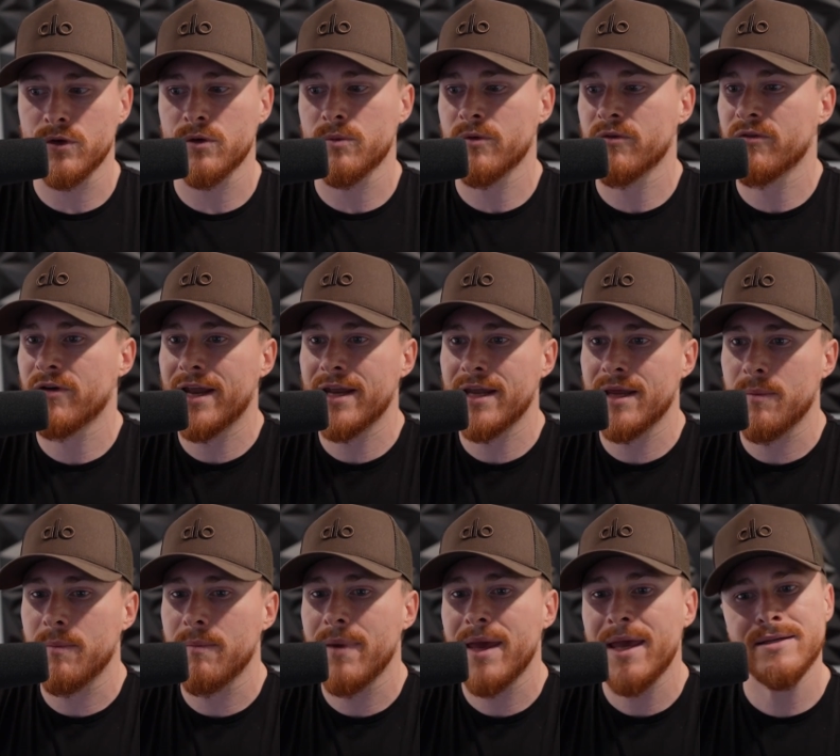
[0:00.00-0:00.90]
You're providing
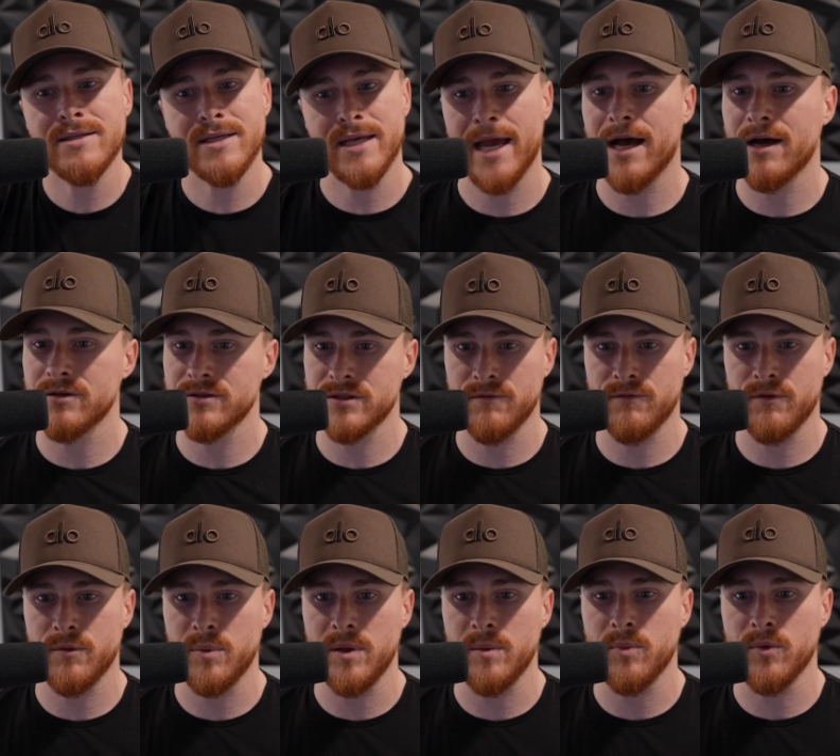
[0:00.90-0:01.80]
amazing housing
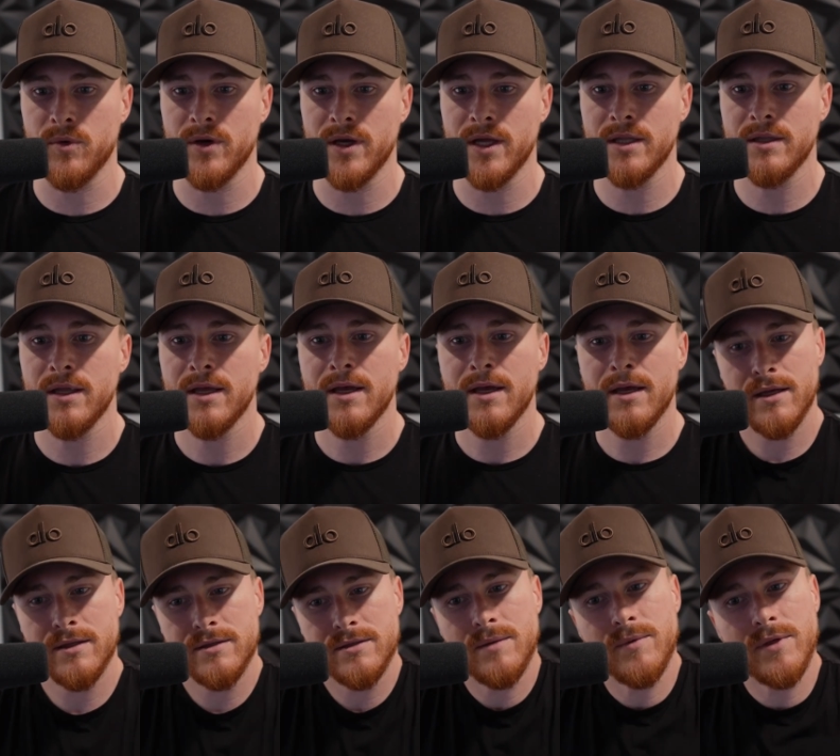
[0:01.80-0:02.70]
for people, and
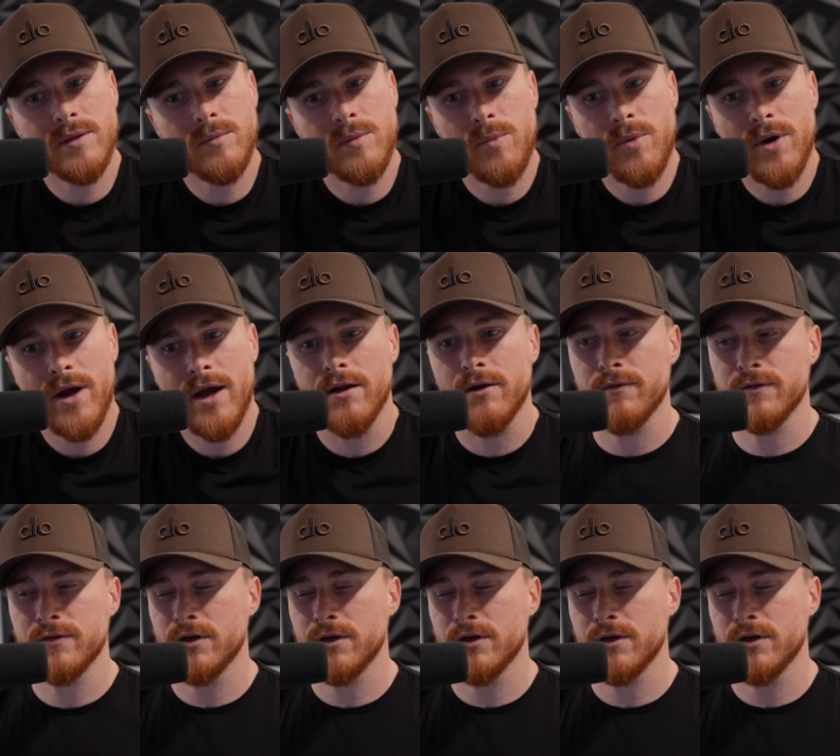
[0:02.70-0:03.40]
it's something to be proud of.